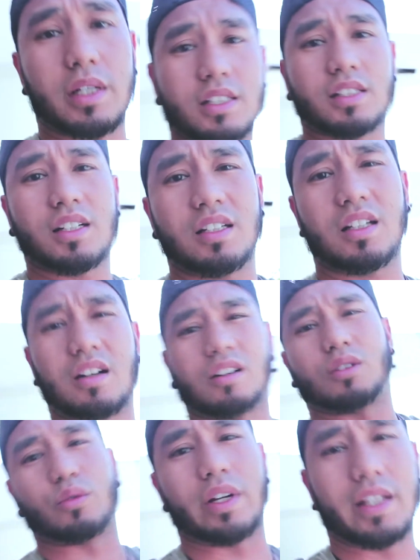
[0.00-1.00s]
study. Oh,
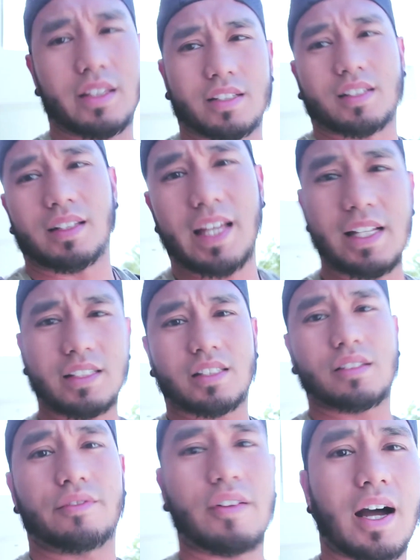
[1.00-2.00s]
great, this lens
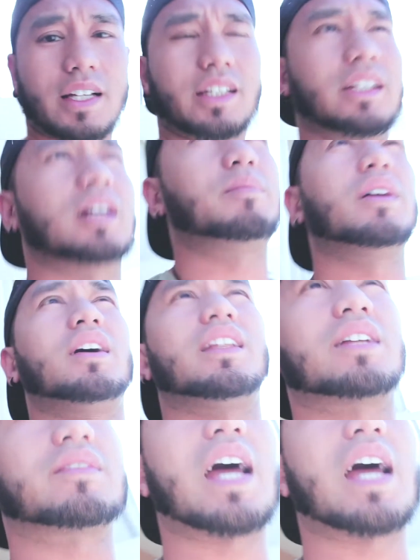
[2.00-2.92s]
is fogging up. That's what